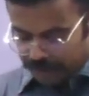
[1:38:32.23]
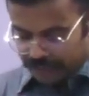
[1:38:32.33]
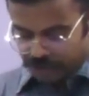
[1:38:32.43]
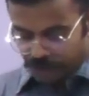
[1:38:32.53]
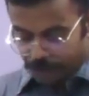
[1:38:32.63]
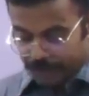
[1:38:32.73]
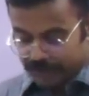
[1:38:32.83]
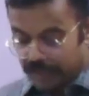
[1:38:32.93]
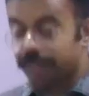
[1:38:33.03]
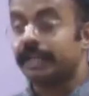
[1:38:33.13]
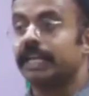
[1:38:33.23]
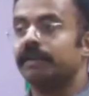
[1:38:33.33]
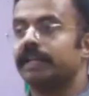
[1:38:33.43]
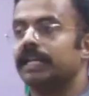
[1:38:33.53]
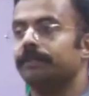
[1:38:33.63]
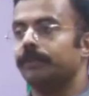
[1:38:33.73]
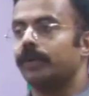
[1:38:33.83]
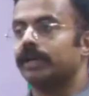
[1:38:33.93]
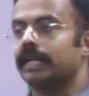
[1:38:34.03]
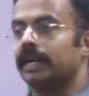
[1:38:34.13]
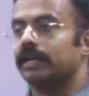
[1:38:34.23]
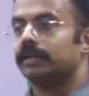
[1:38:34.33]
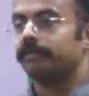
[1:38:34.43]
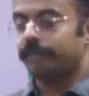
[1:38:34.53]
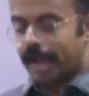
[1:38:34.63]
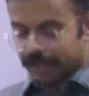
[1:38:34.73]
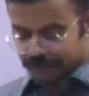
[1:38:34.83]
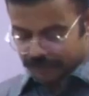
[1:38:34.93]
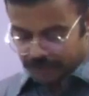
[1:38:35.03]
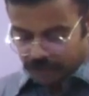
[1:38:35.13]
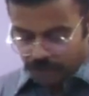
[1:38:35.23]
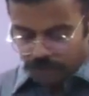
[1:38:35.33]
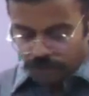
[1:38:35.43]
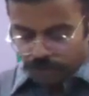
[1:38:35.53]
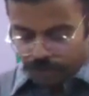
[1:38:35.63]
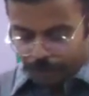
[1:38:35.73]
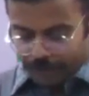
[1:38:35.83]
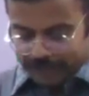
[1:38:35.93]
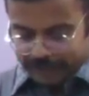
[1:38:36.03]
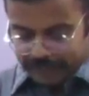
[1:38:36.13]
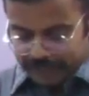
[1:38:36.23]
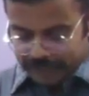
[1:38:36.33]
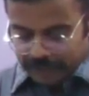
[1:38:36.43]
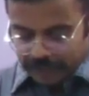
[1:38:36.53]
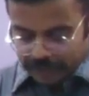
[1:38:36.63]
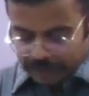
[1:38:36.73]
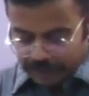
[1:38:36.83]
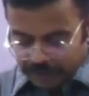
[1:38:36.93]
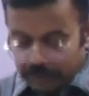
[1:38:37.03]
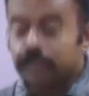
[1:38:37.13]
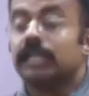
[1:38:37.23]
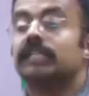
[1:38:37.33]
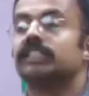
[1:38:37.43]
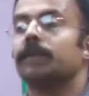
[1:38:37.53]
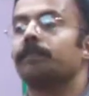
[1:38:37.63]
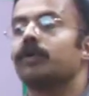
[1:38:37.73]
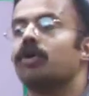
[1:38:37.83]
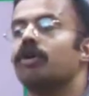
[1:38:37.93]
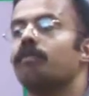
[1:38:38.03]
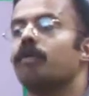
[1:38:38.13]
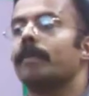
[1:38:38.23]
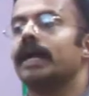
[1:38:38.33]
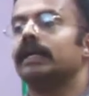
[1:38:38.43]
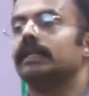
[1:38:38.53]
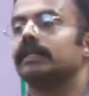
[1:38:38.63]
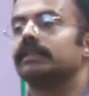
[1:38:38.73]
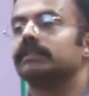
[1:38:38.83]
These topics are very, very important. Facts. So first is the Chipko movement.